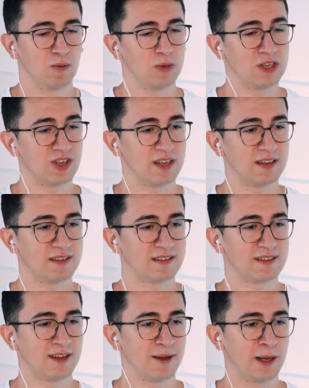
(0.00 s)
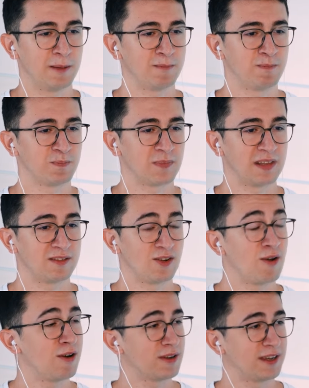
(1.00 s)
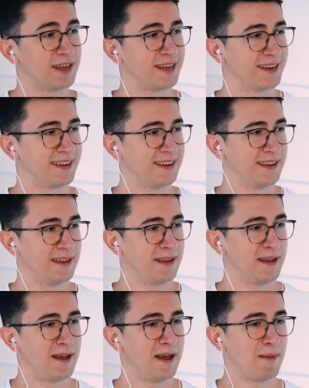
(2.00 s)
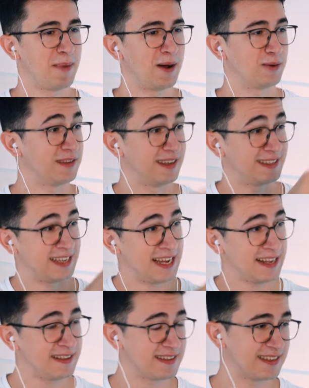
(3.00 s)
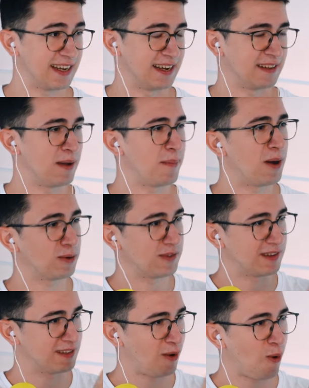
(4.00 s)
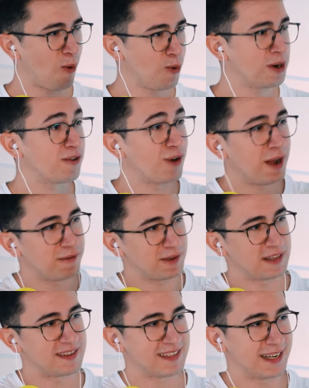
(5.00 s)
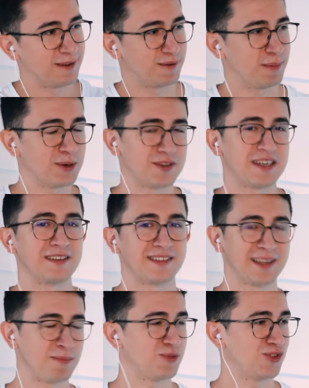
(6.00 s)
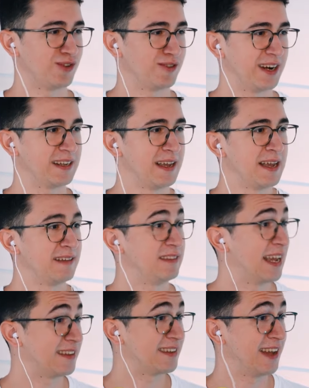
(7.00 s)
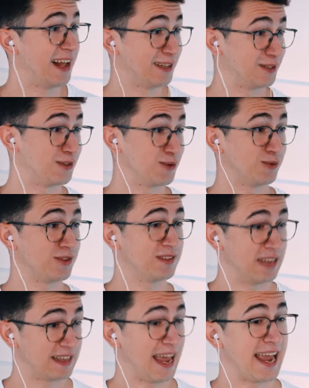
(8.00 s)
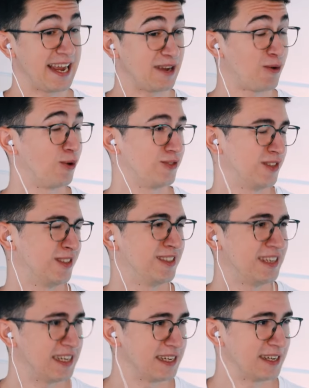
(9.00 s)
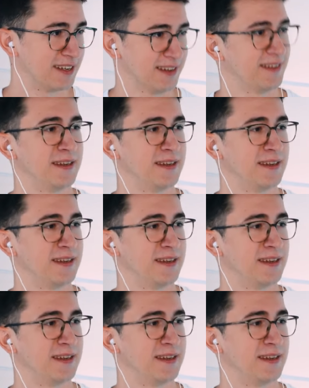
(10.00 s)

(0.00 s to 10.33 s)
Which is talking about this insight, about this whole graph itself, about the assumption, right? That altitude, that A causes T.